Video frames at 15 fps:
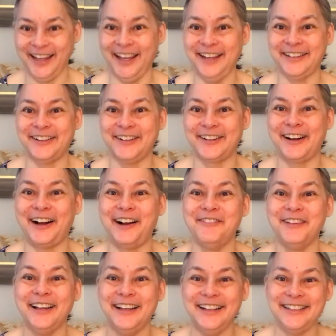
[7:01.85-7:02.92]
He took off.
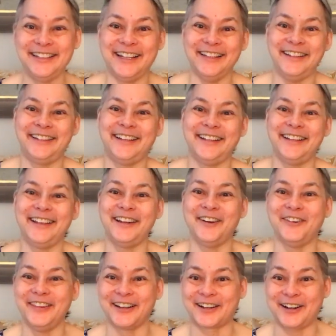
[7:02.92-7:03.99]
Jen said they
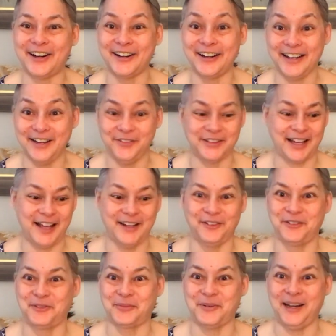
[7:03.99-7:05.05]
were in the car, and he was kind
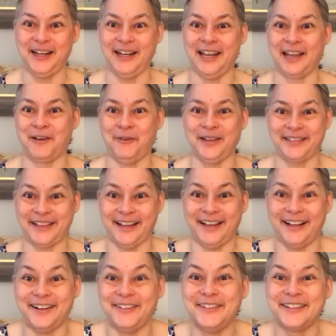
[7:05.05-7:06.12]
of sweating like, what the
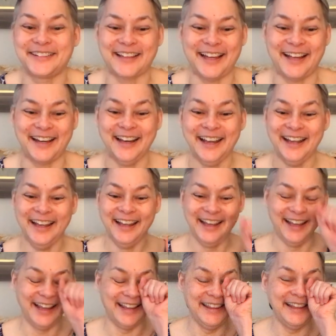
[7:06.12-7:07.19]
hell was that?
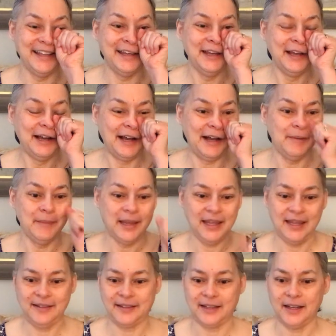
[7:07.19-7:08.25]
And then
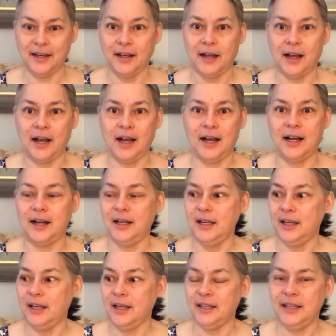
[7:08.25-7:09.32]
he said,
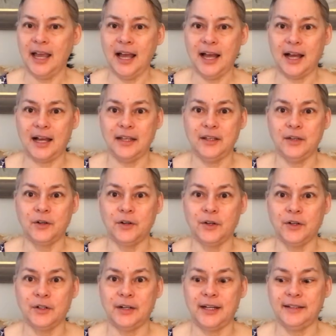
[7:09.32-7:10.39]

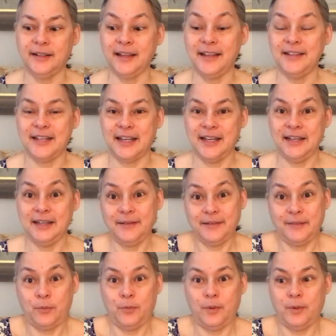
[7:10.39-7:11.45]
yeah, and Jen,
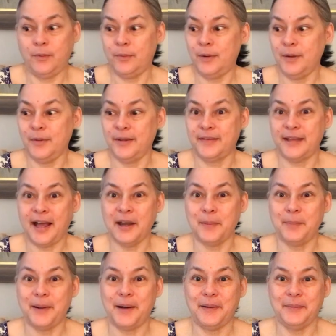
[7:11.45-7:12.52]
what was that
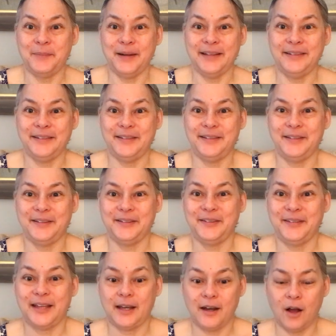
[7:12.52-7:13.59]
about? My sister
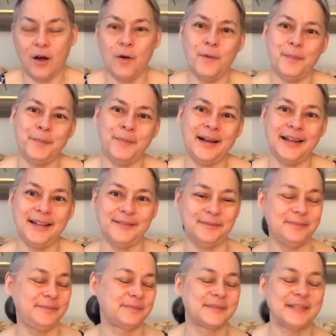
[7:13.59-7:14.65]
said, oh,
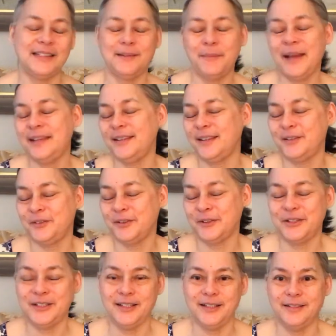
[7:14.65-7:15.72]
my
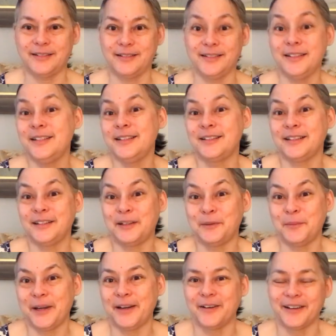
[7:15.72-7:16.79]
sister, she's a little
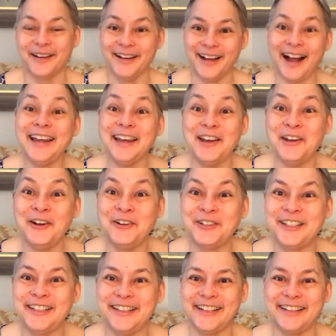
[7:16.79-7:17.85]
weird. I didn't know
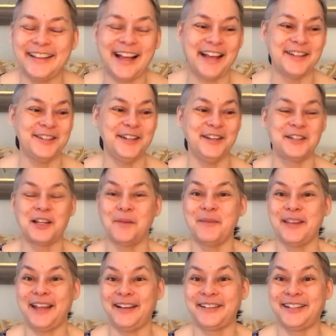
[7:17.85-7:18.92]
she did that. She didn't tell me
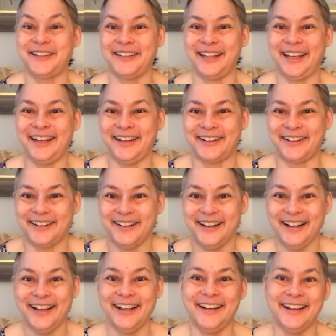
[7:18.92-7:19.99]
that till later.
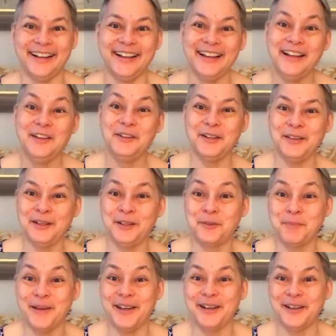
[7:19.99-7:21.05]
So they
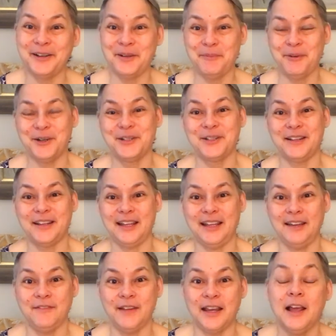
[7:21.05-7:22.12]
spent a good portion of the
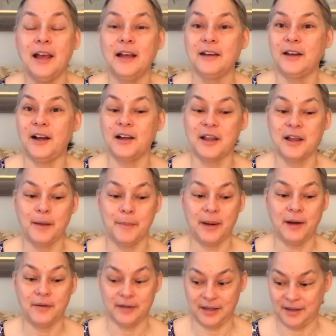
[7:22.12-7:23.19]
evening talking
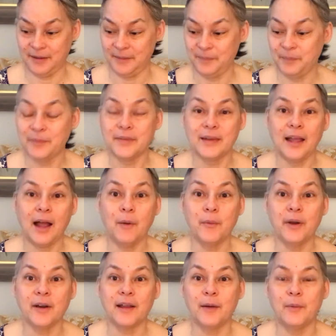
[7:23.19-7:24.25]
about how
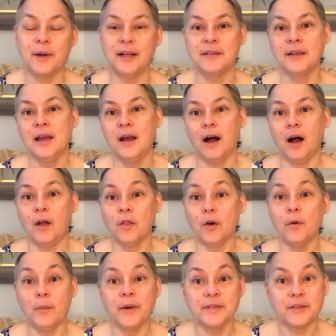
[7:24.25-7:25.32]
weird I was, although
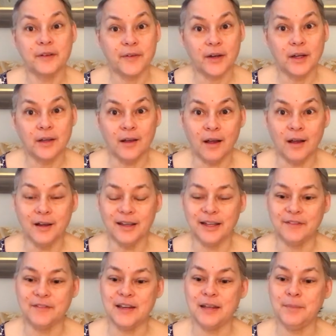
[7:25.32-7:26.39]
it wasn't a very long
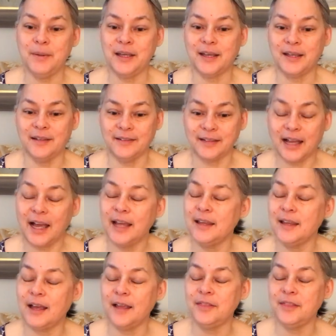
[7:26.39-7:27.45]
evening, because I
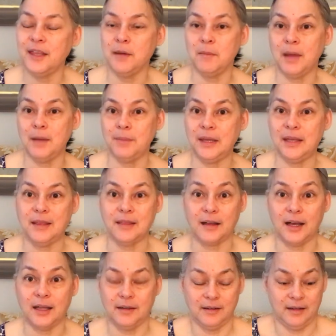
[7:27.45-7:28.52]
think maybe he
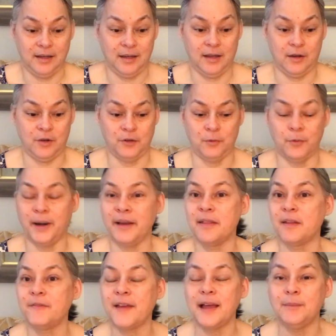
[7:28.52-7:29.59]
thought it could run in
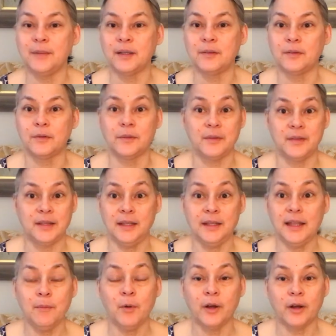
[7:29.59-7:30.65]
the family, so
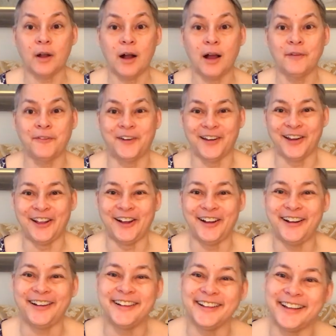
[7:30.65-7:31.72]
they weren't gone for
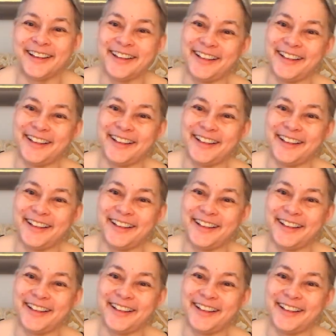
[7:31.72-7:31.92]
long.